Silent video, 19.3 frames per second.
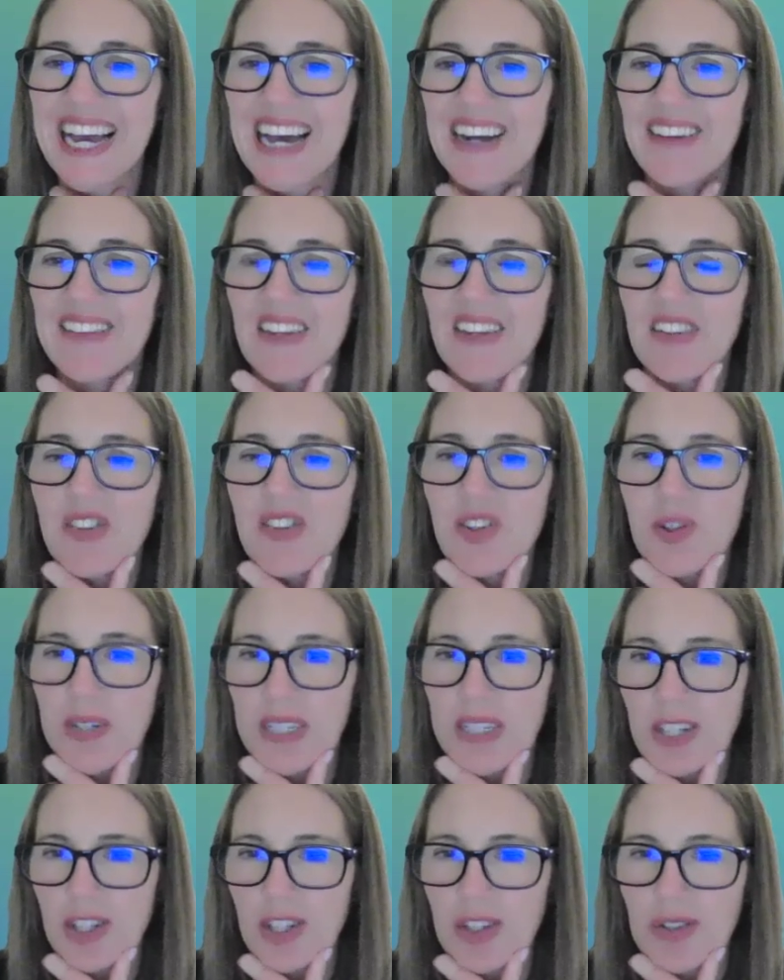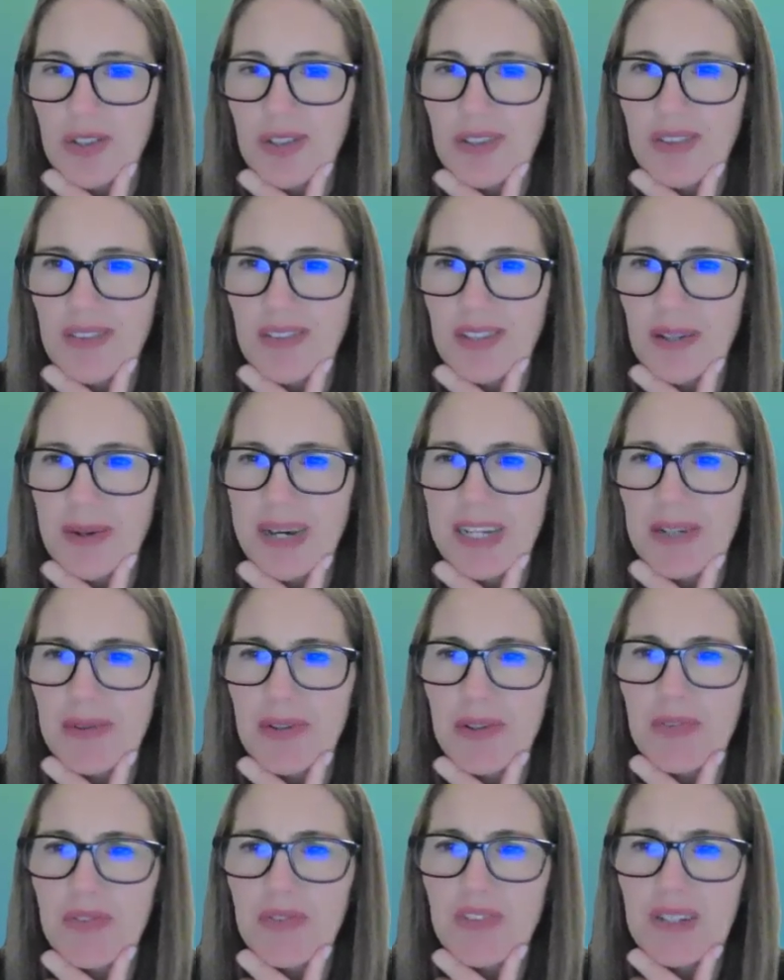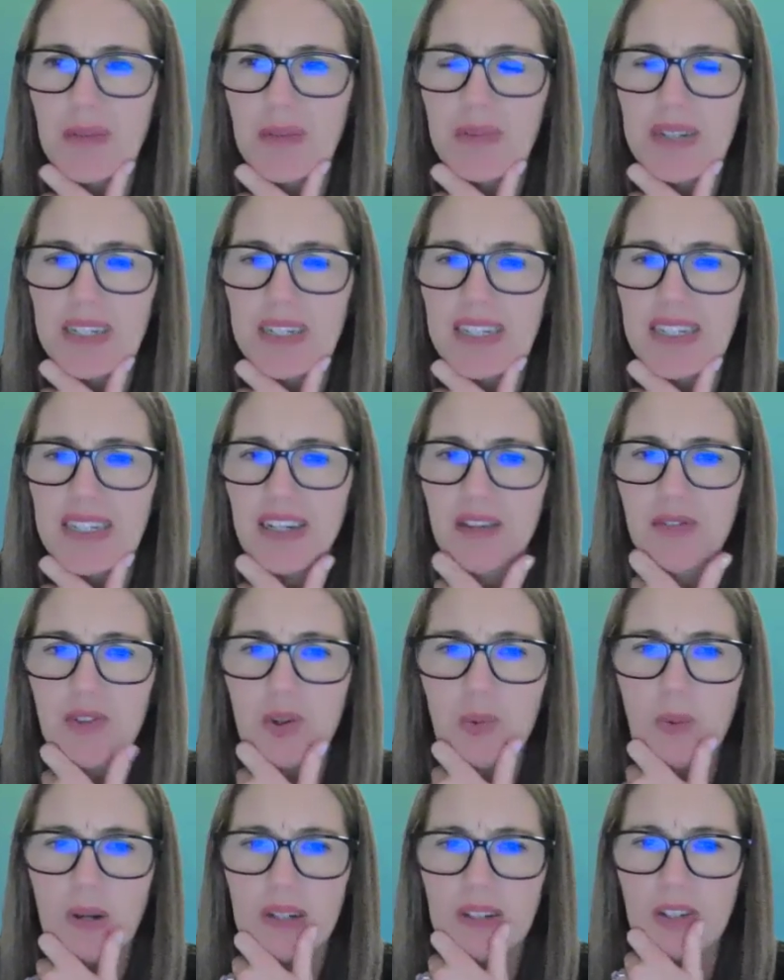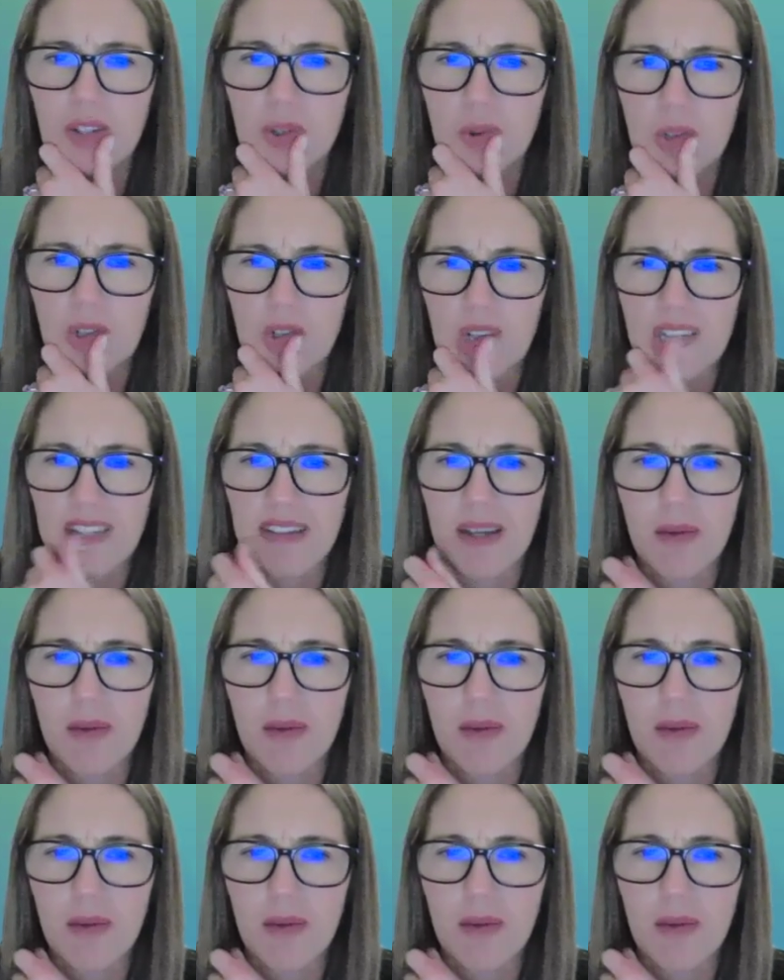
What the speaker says: access credentials. So I don't know if Dean Padilla, if you wanted to address